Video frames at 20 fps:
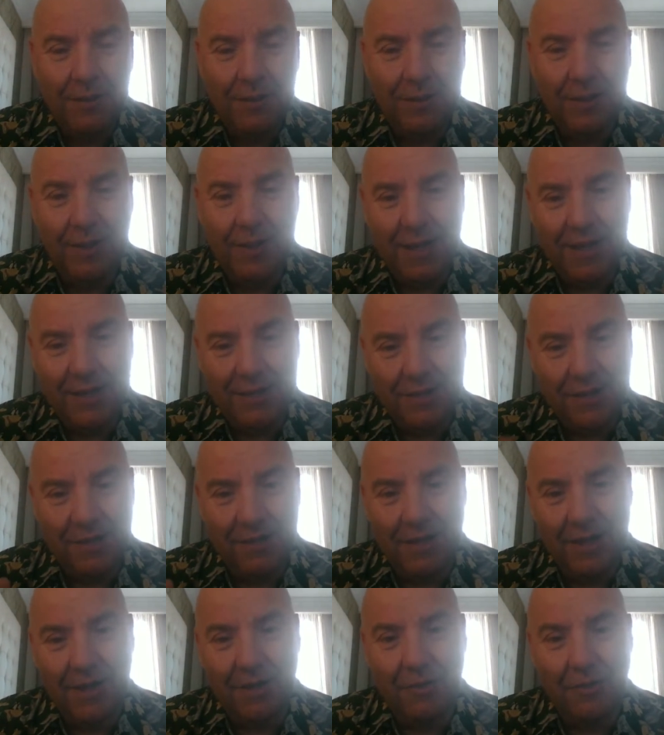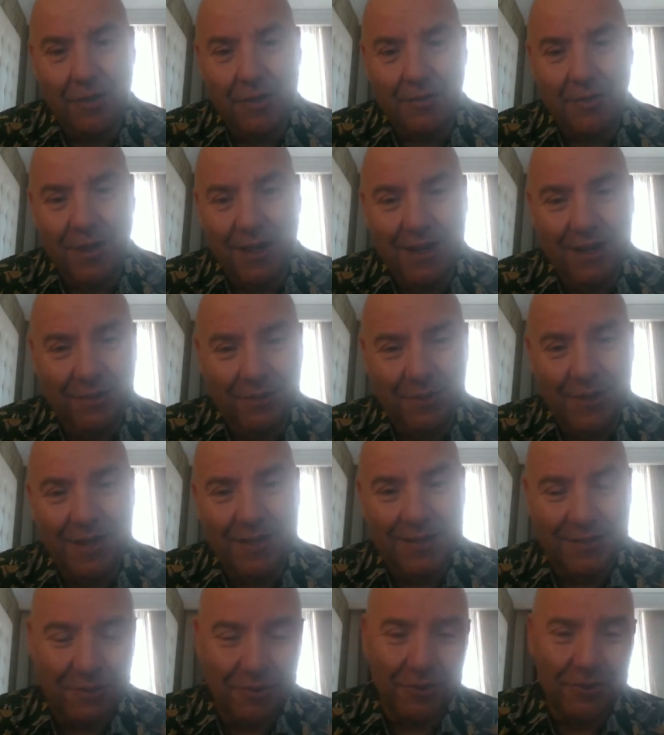Then I started Hercules beginning to
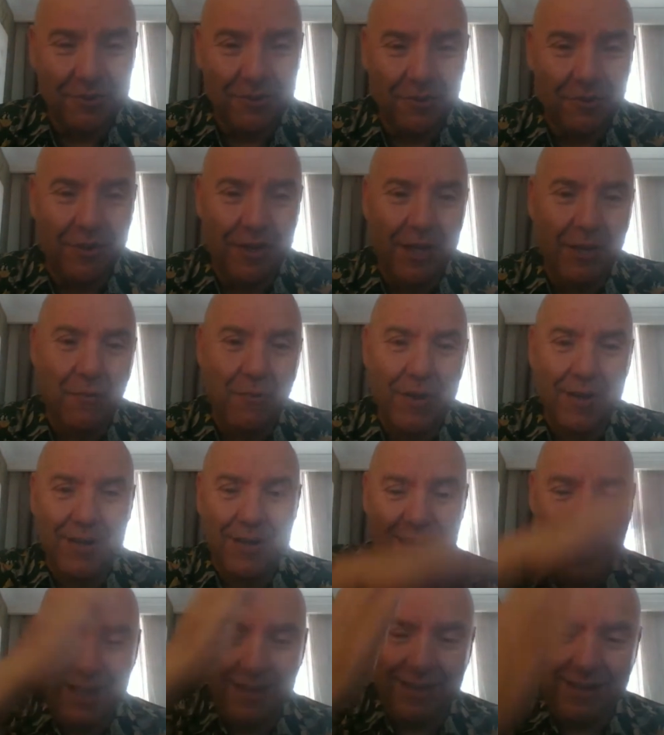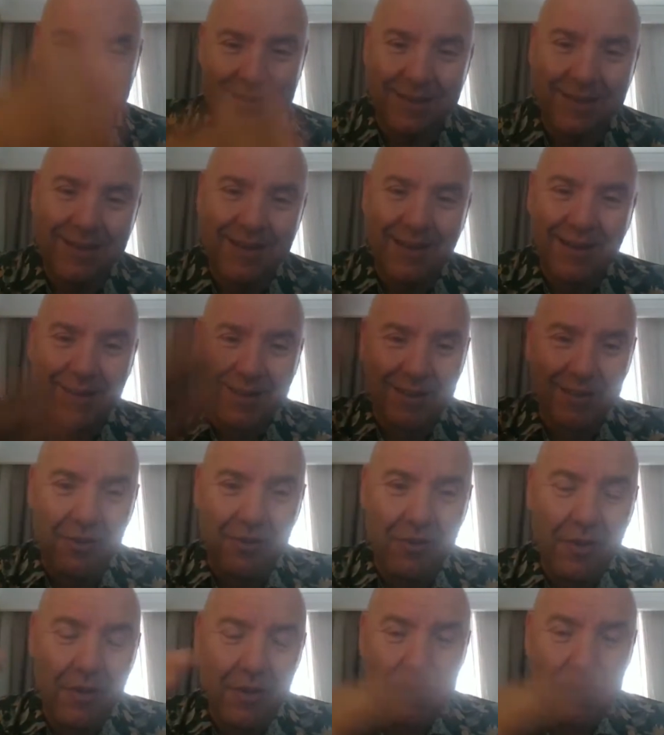end. So it went like
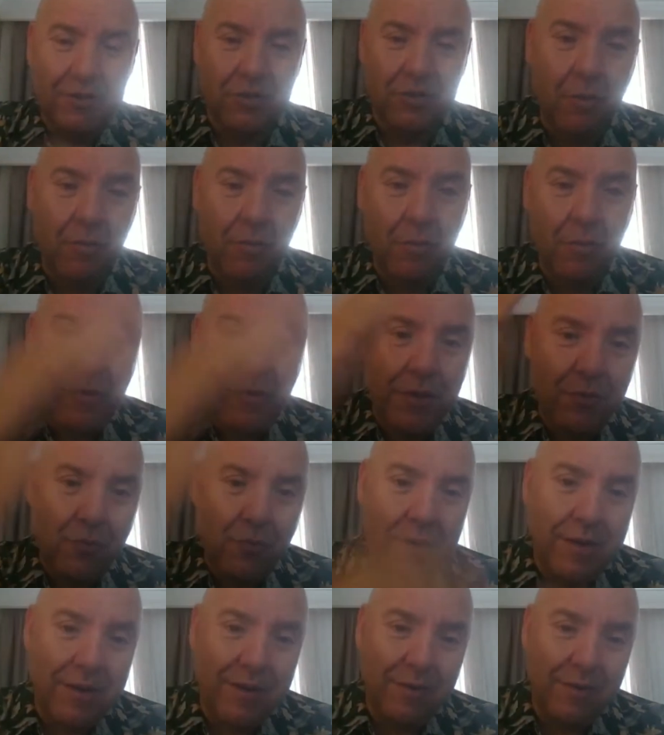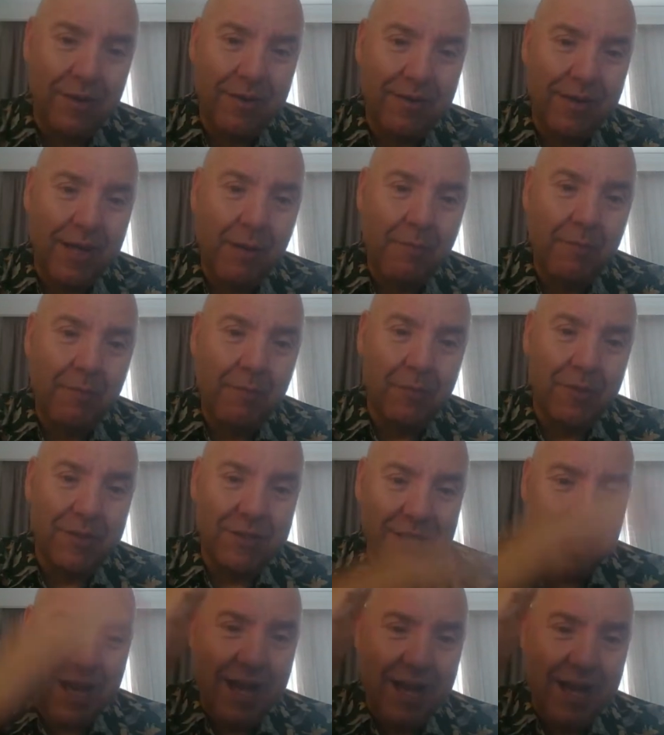some movies where the input
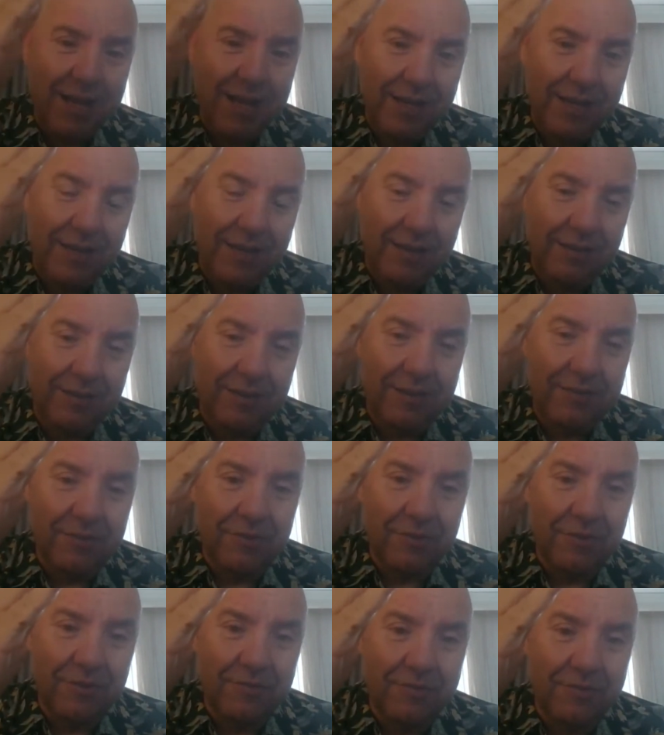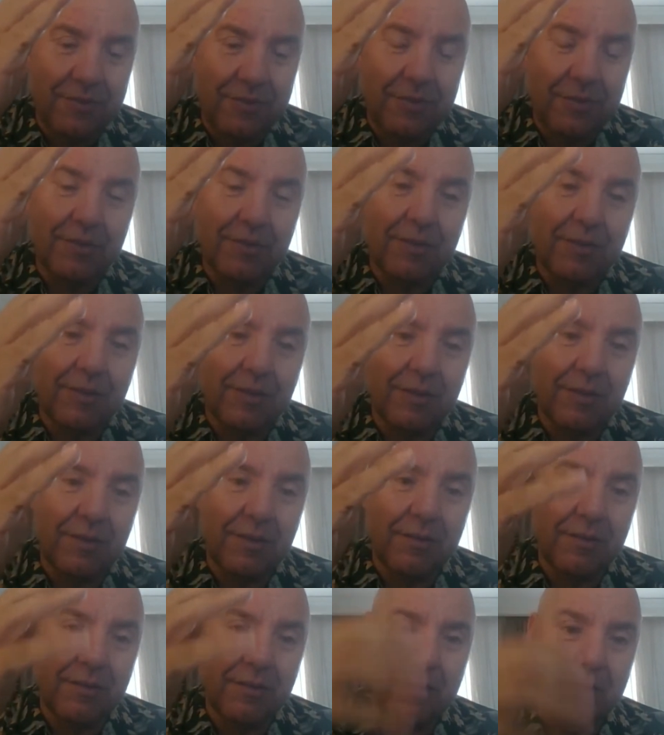was high in terms of
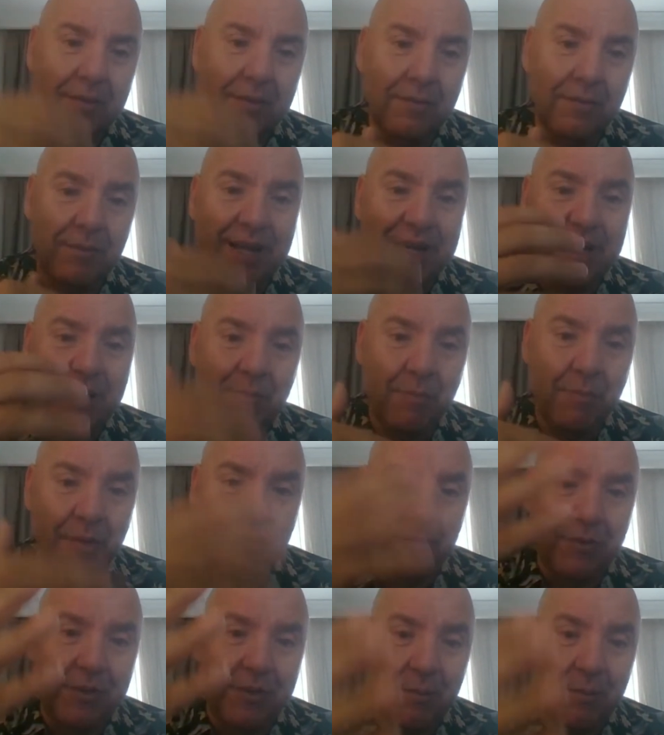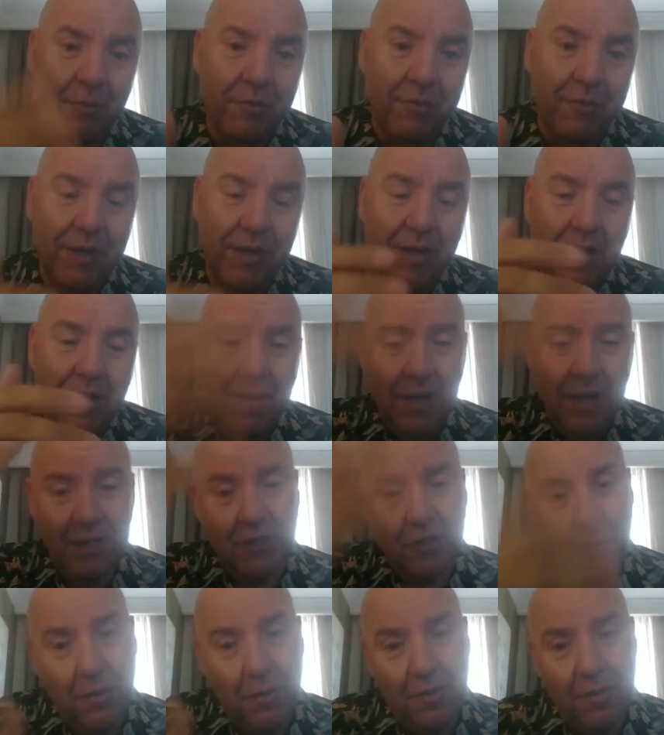getting involved with the movie,
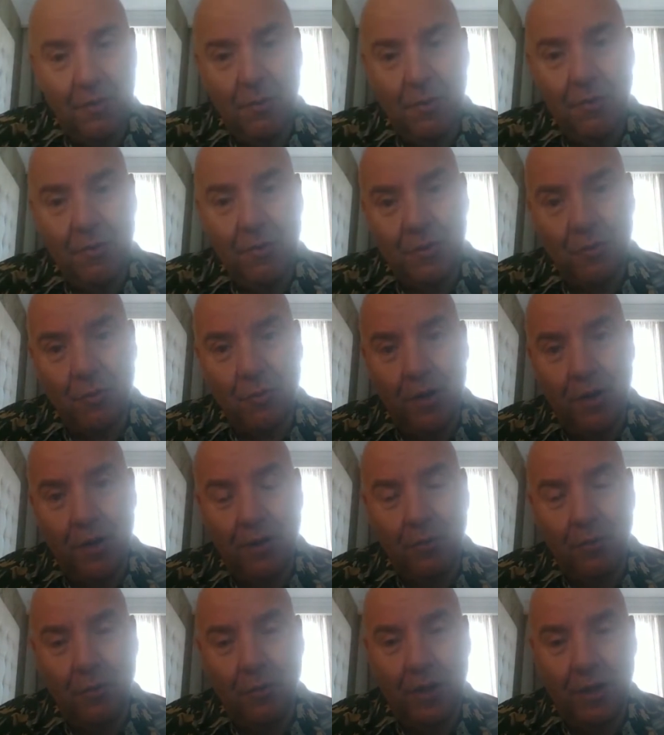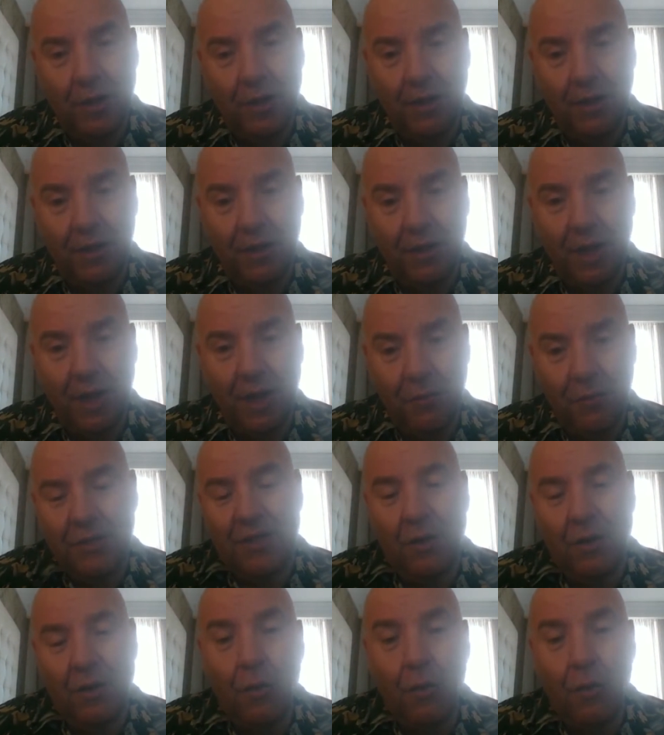and some other movies where I
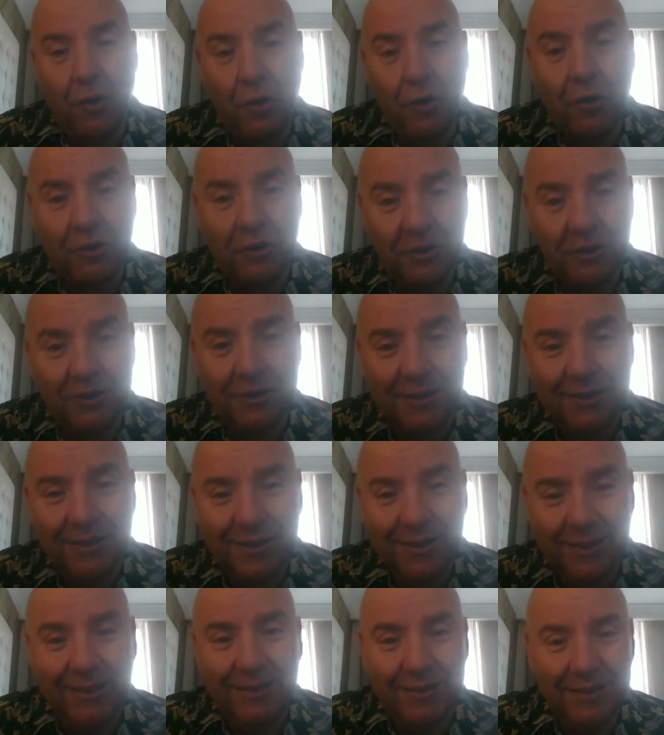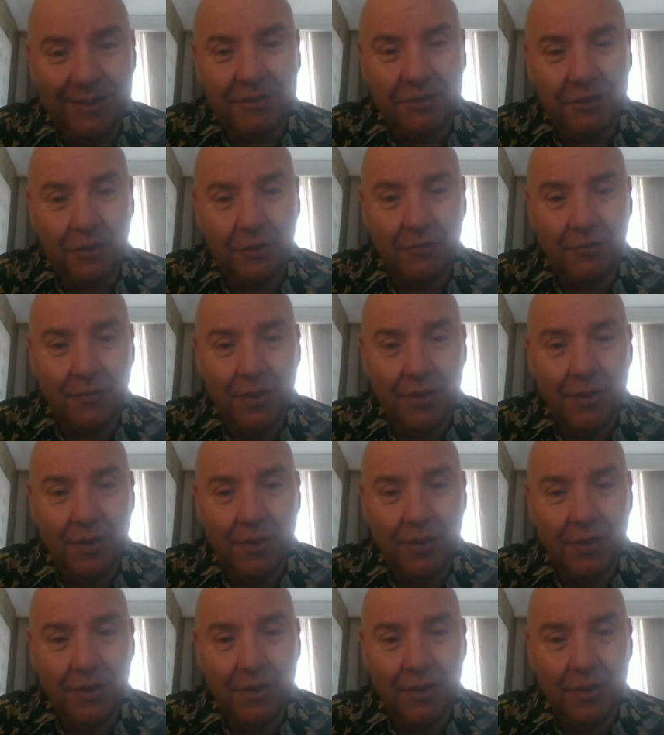was a workhorse in terms of